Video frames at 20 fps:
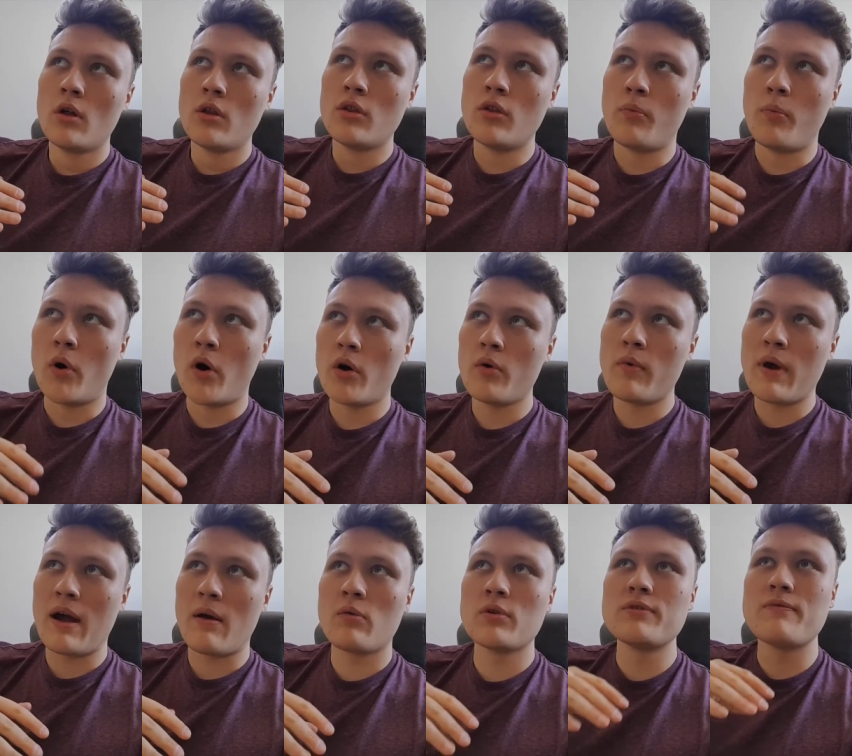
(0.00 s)
the point
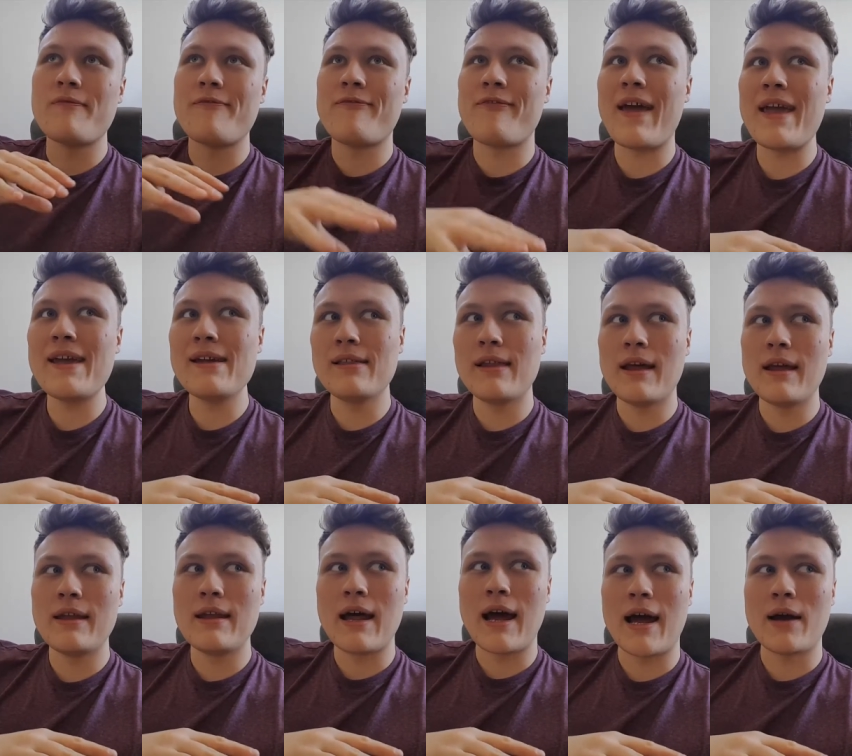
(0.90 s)
where I wasn't
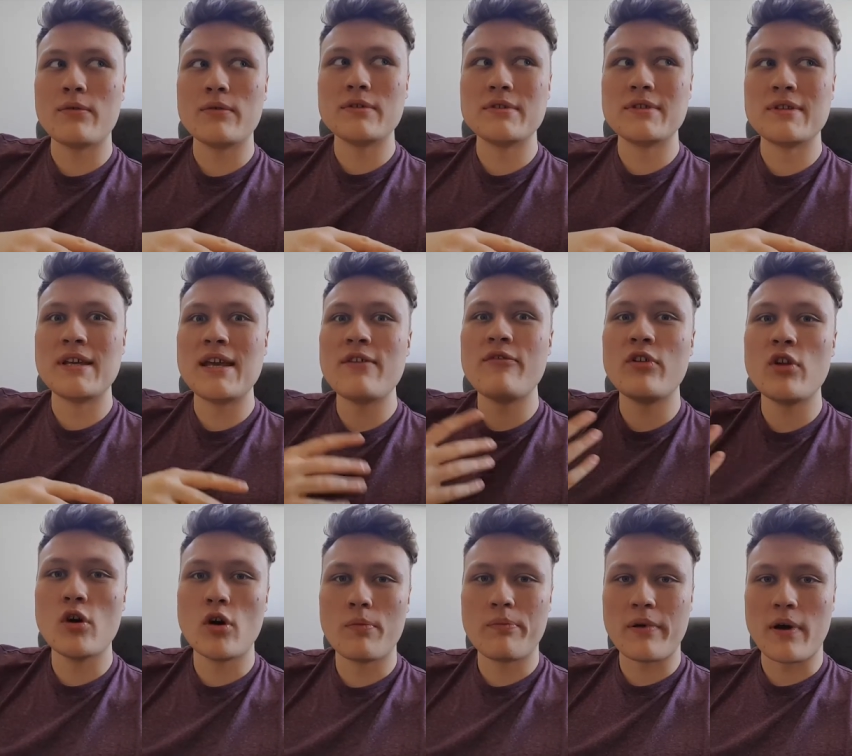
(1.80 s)
failing, I was giving
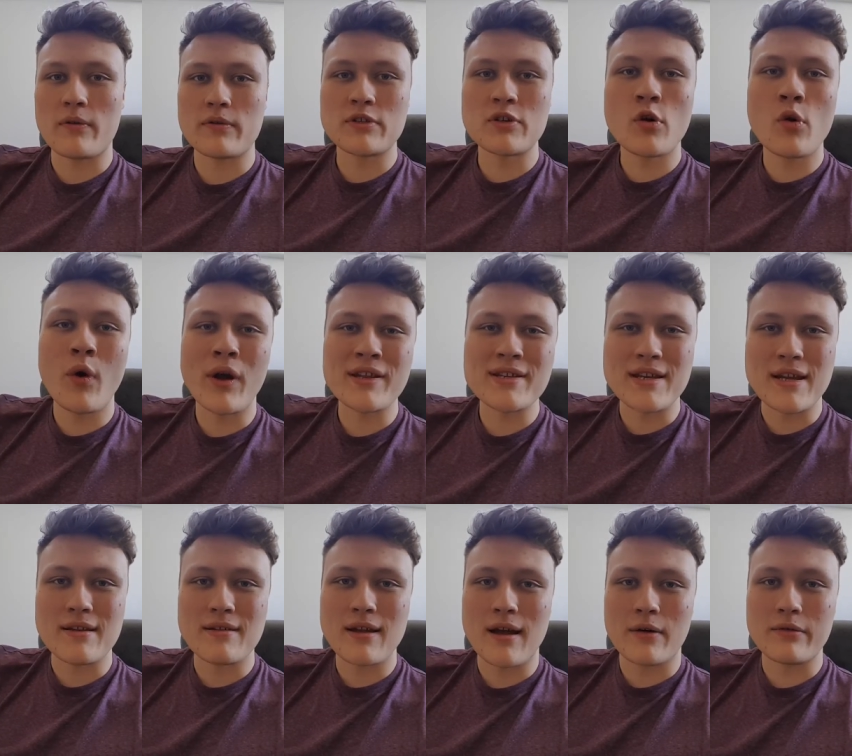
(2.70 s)
up, I was
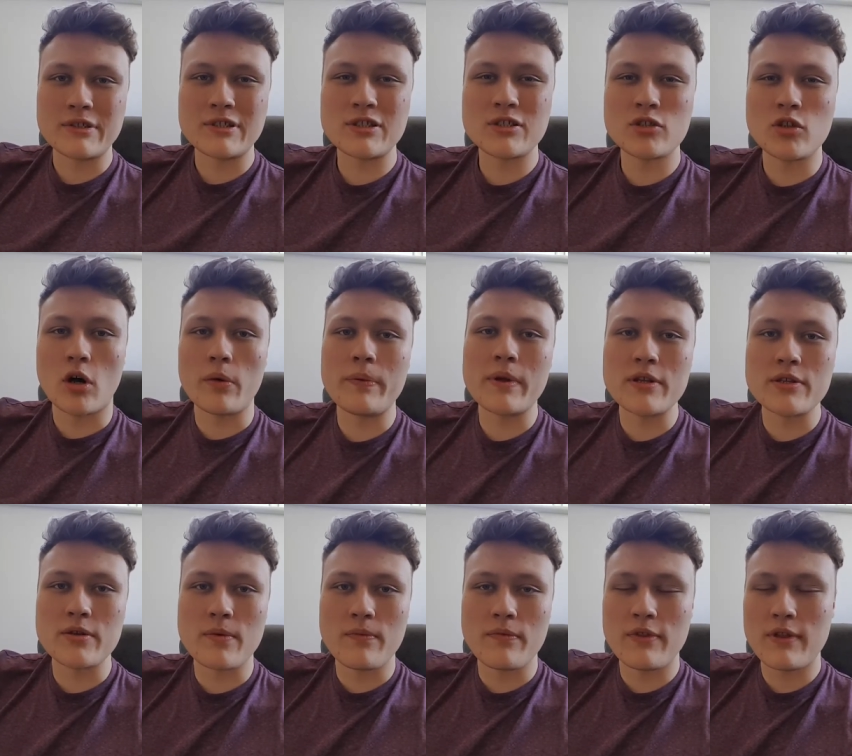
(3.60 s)
quitting, I was stopping
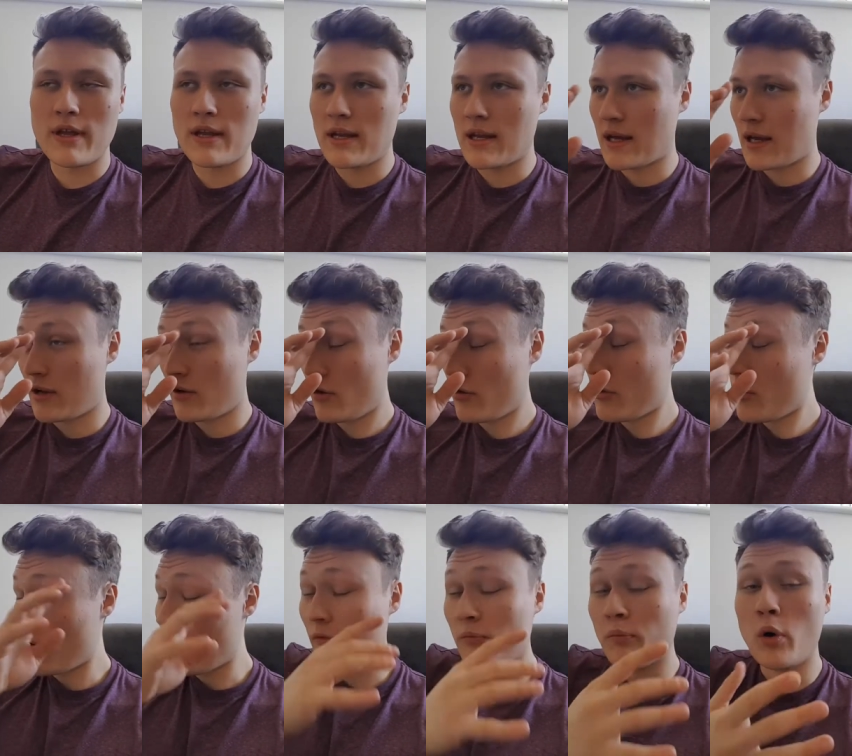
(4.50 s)
something. And
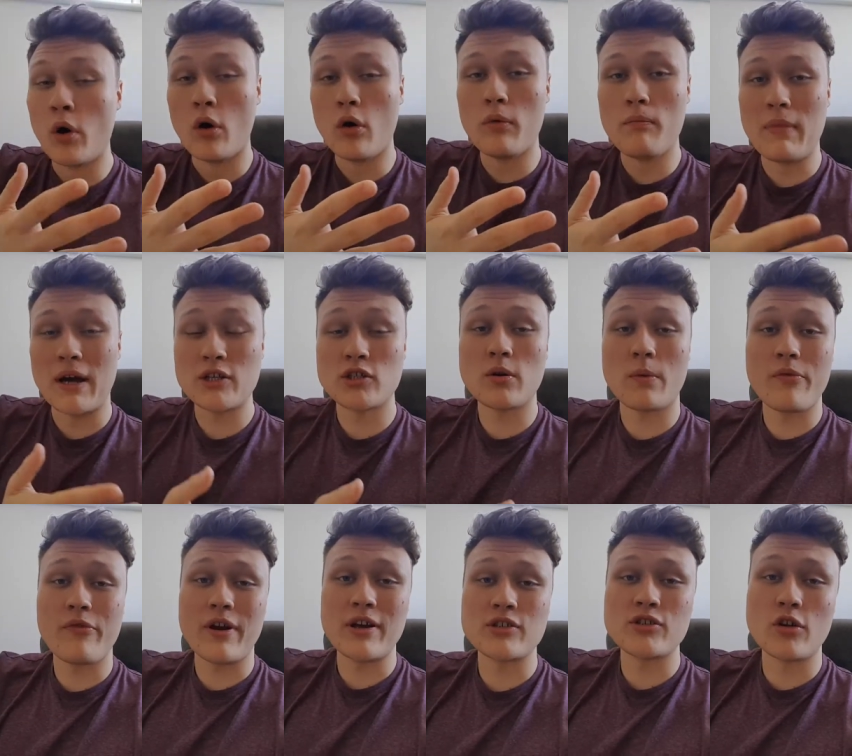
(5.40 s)
although I've put my
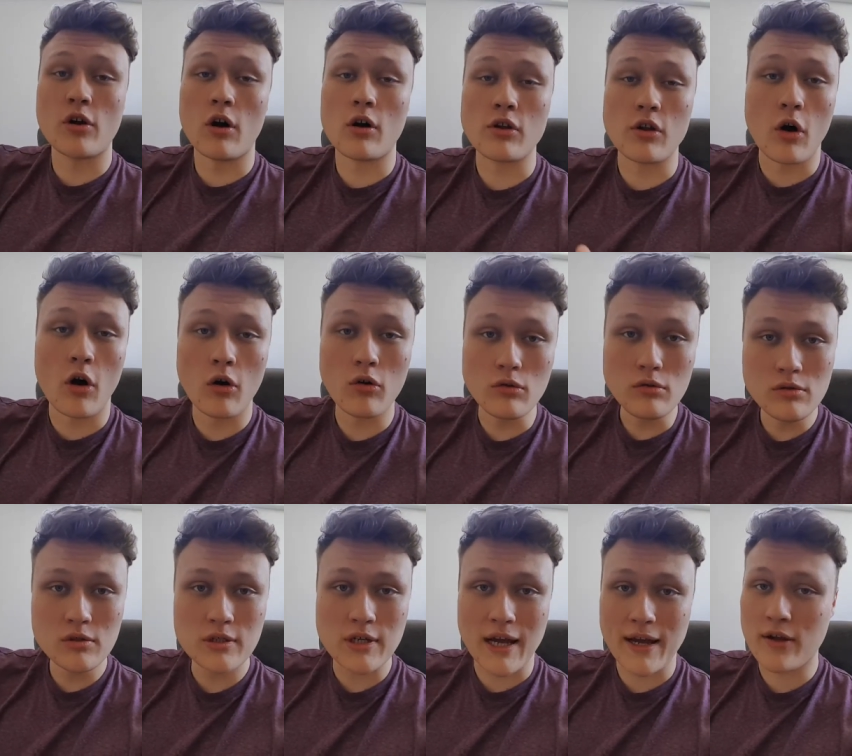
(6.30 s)
Shopify store on
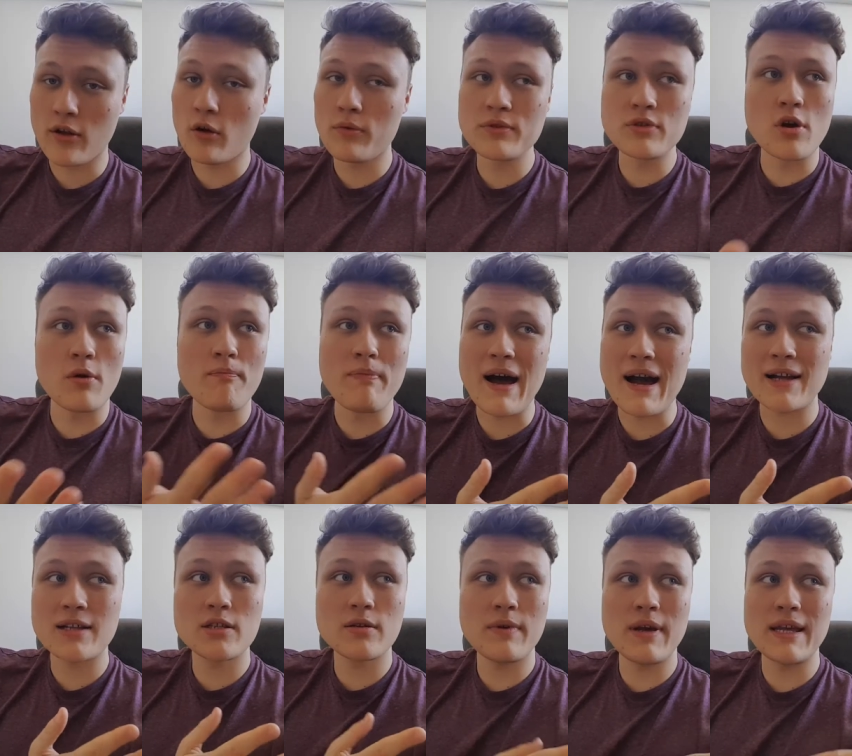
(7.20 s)
hold, I could always go back
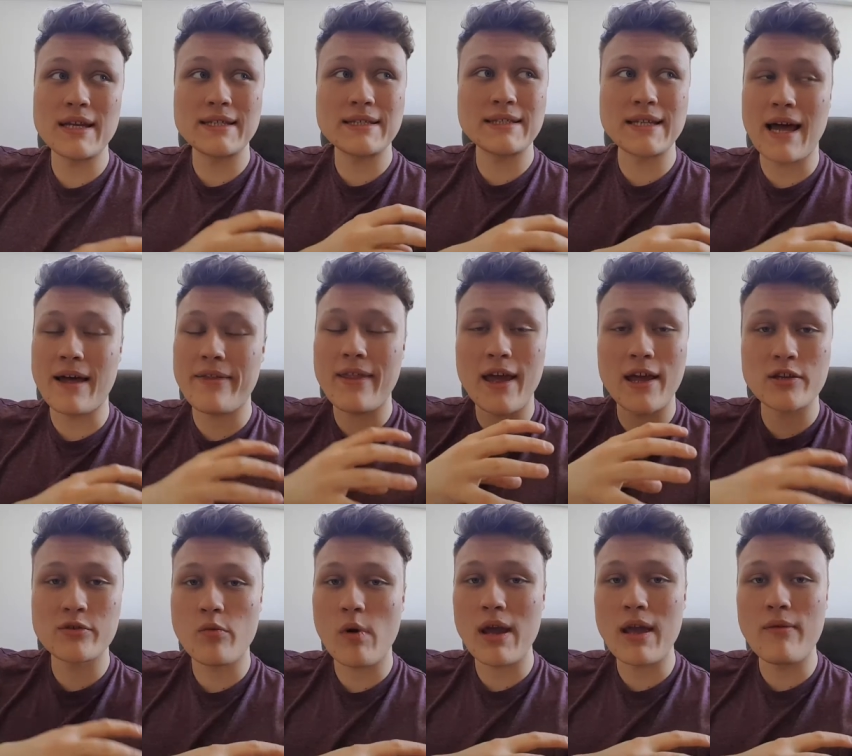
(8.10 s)
to it. It's sat there,
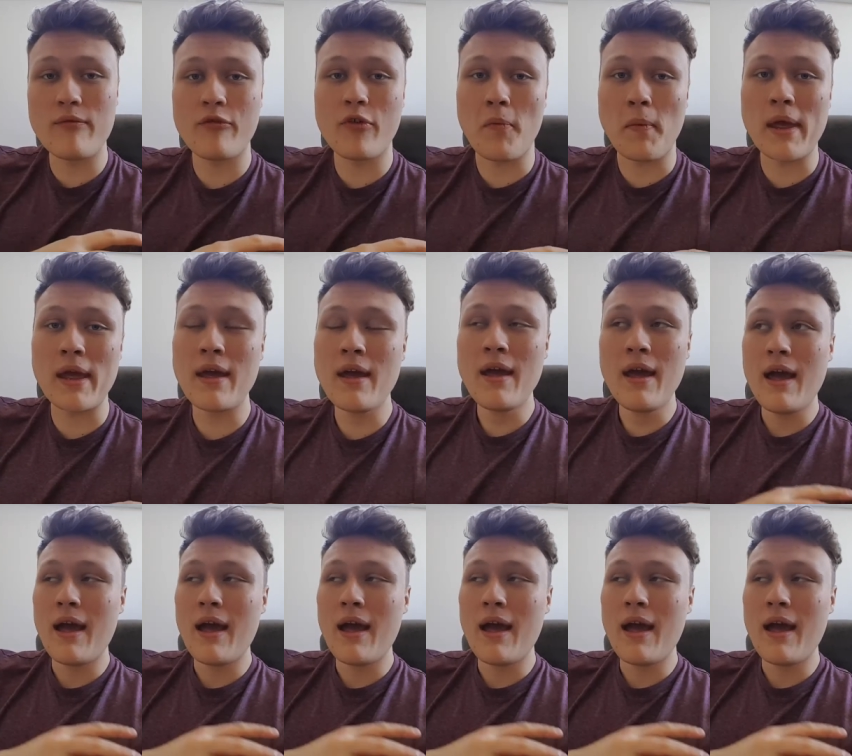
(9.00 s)
it's waiting for me.